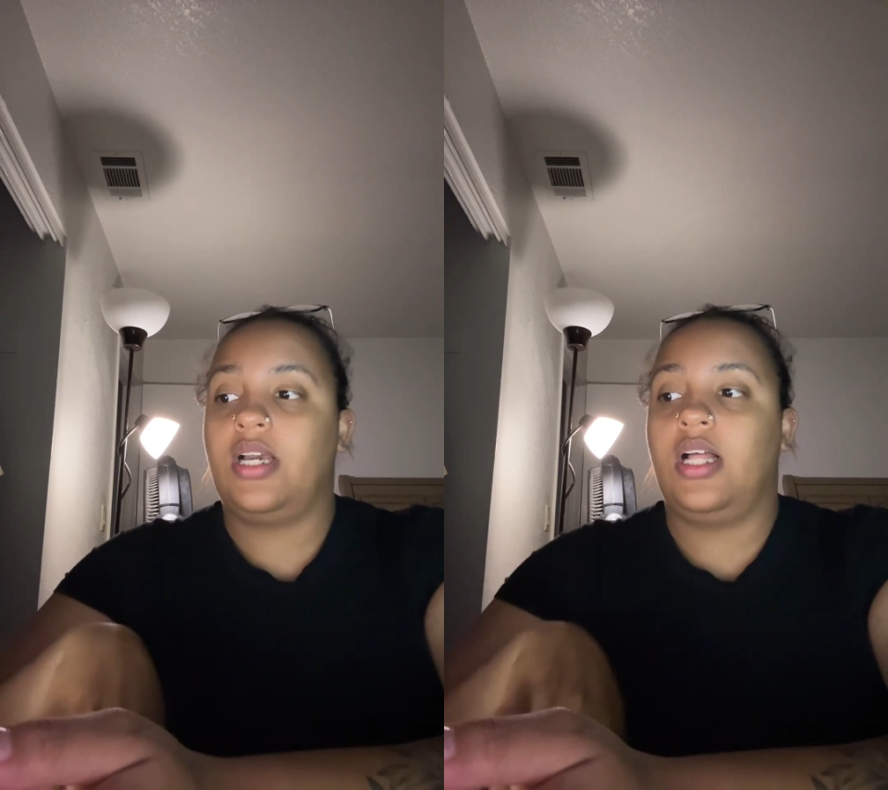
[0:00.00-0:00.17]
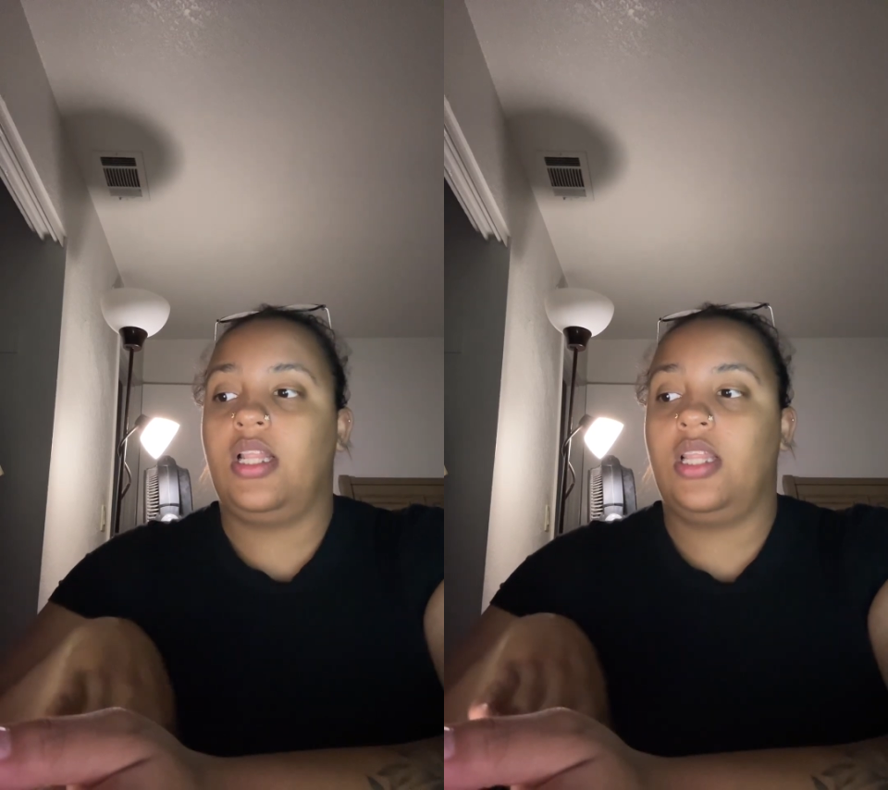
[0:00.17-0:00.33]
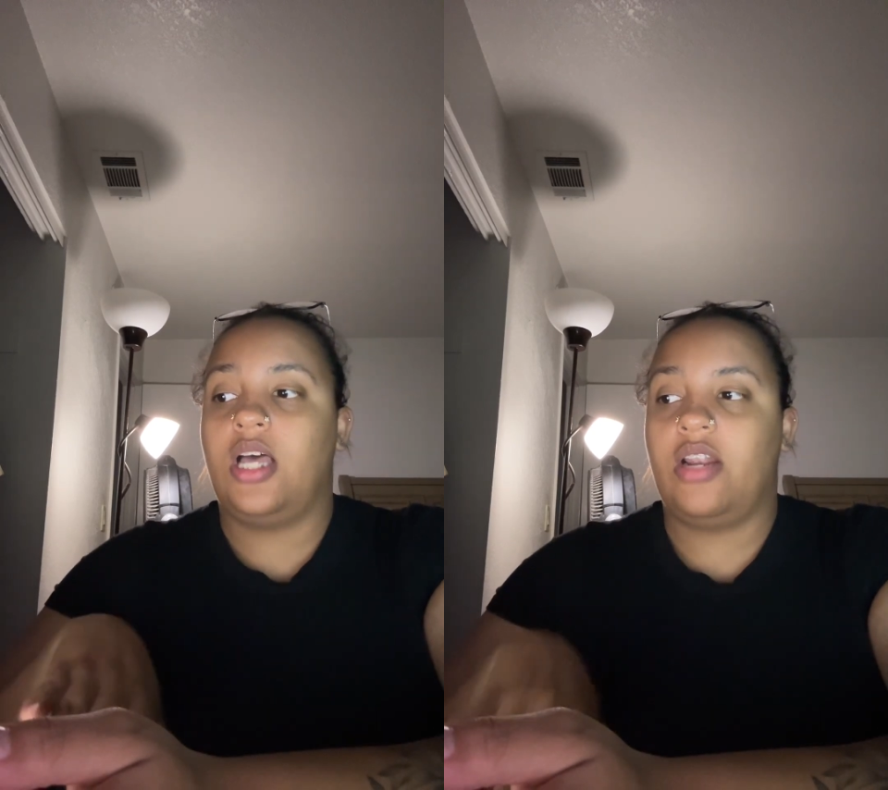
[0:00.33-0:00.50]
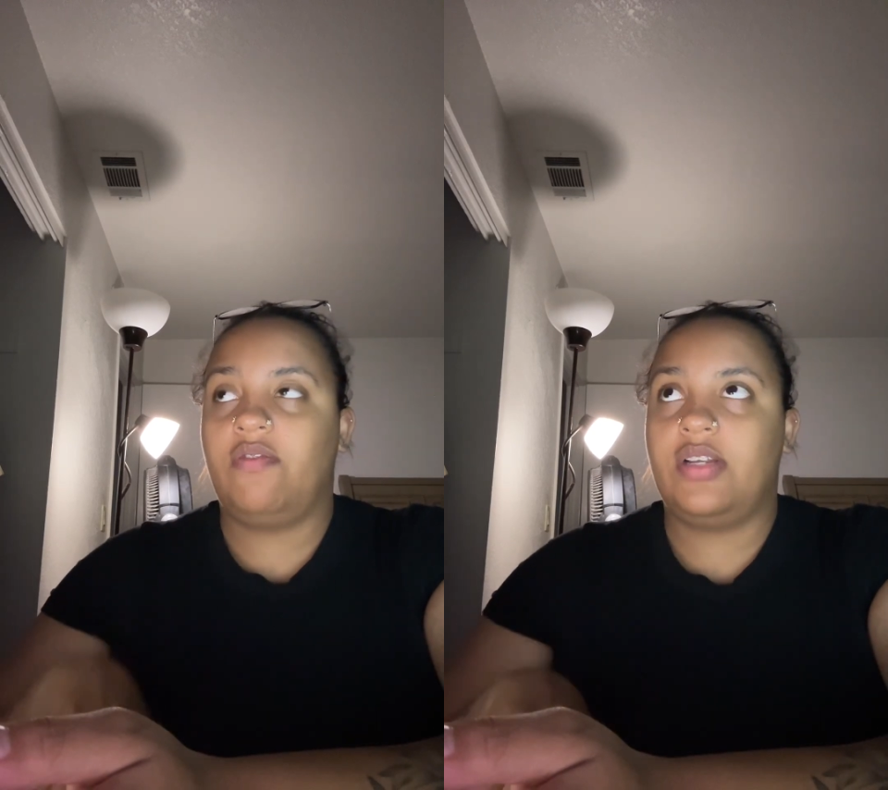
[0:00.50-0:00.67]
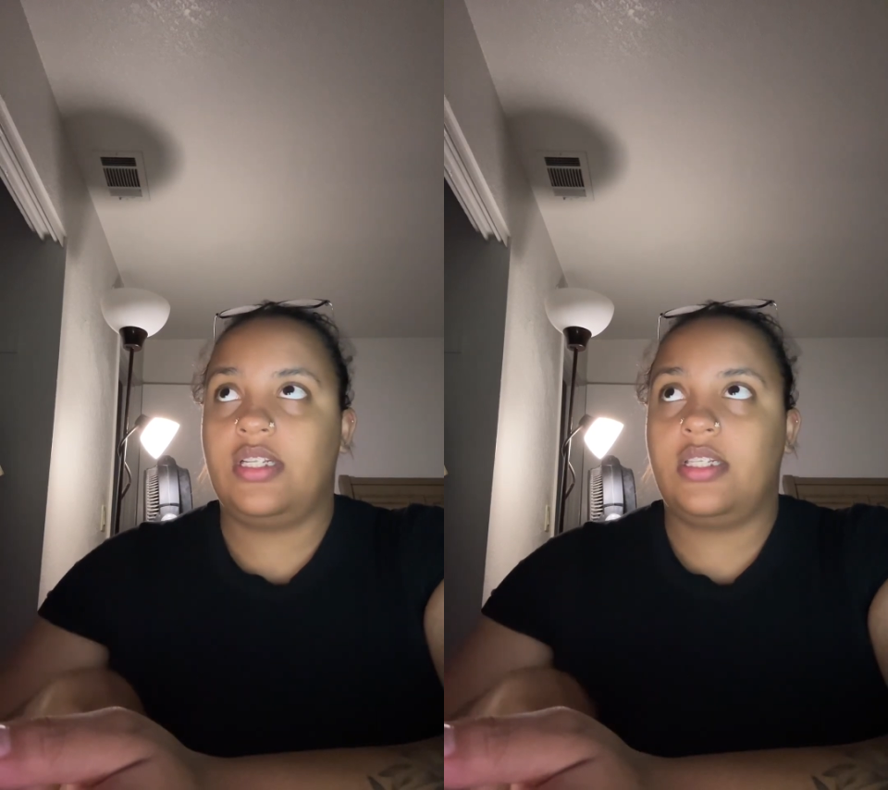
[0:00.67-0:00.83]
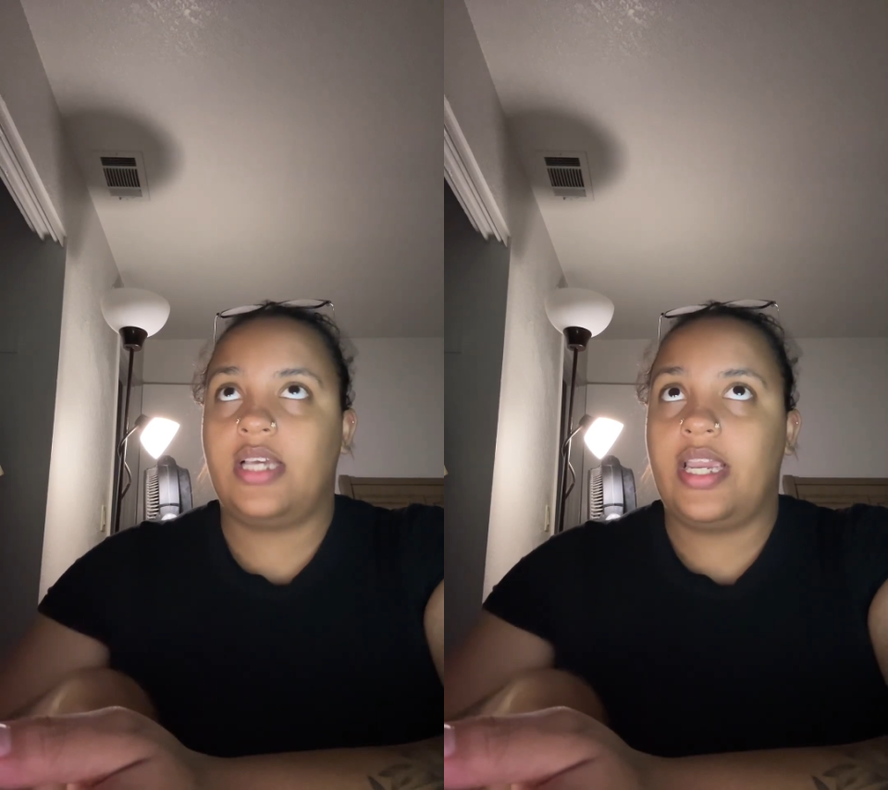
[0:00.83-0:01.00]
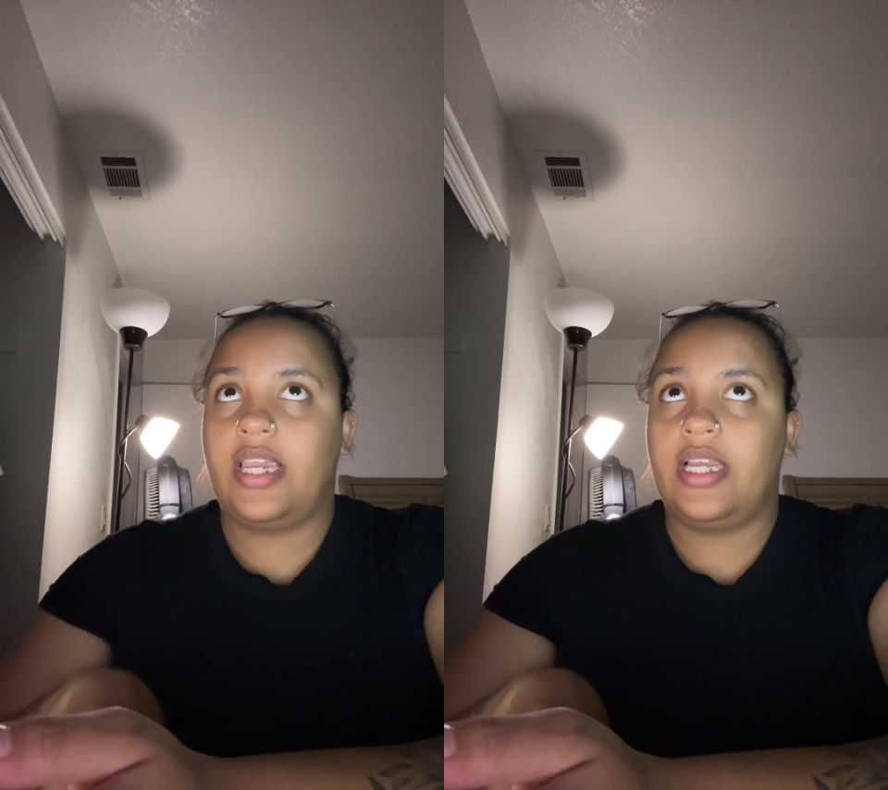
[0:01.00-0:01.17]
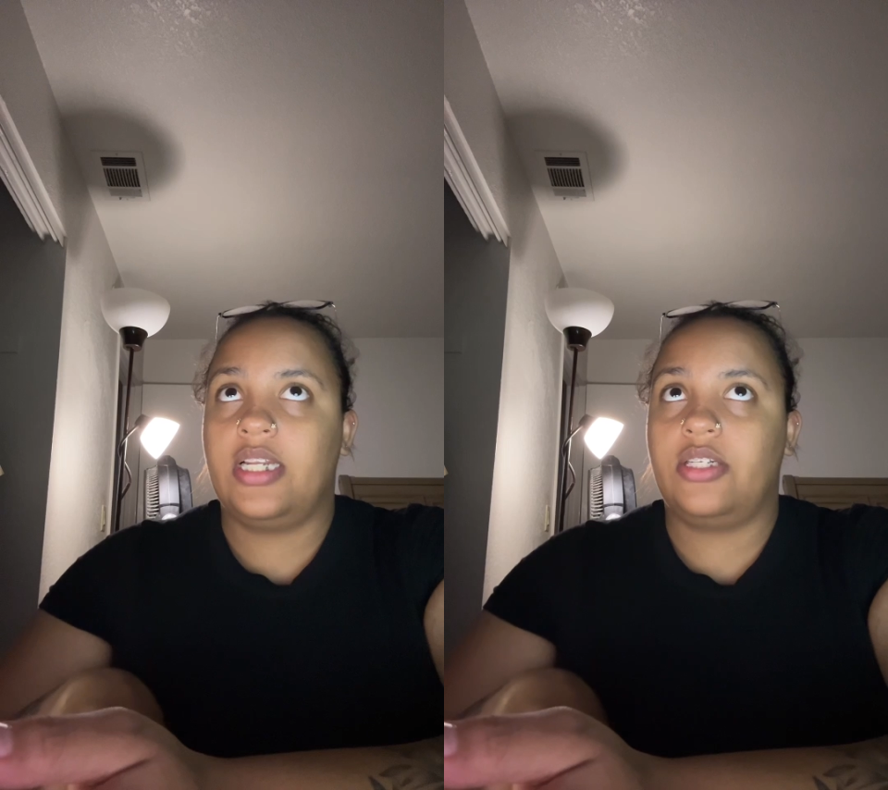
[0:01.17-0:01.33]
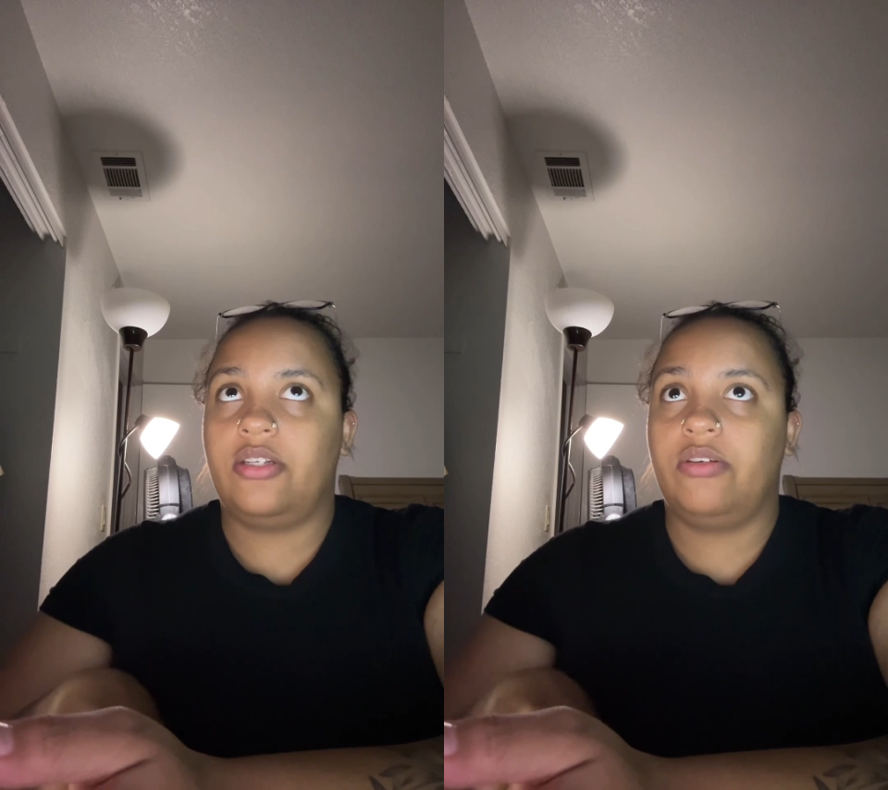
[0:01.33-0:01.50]
a lot of insight
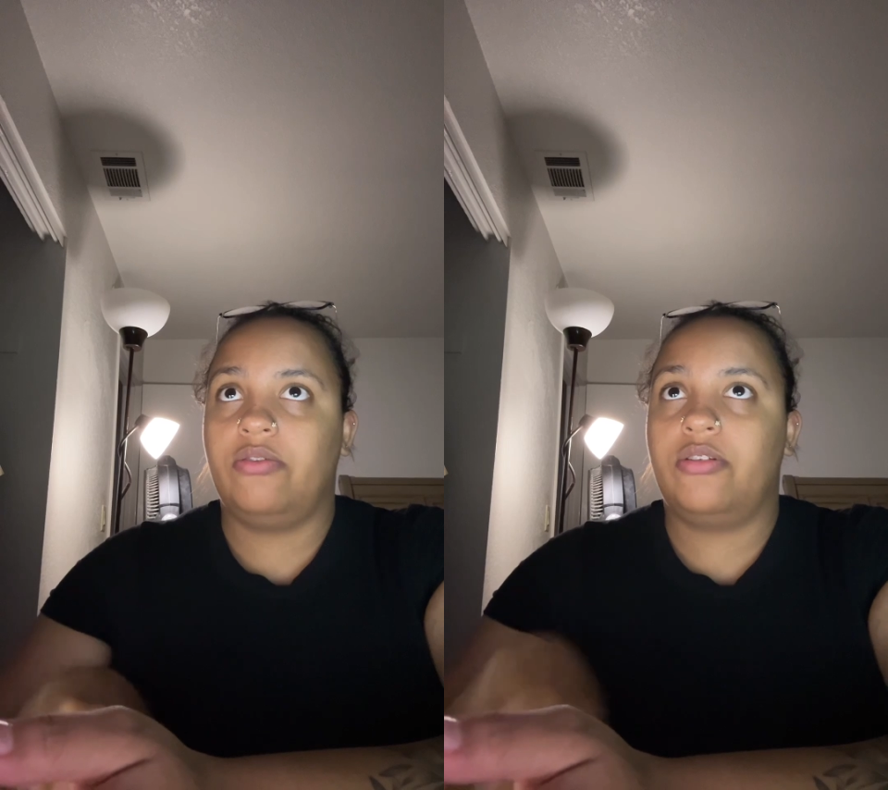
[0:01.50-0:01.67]
into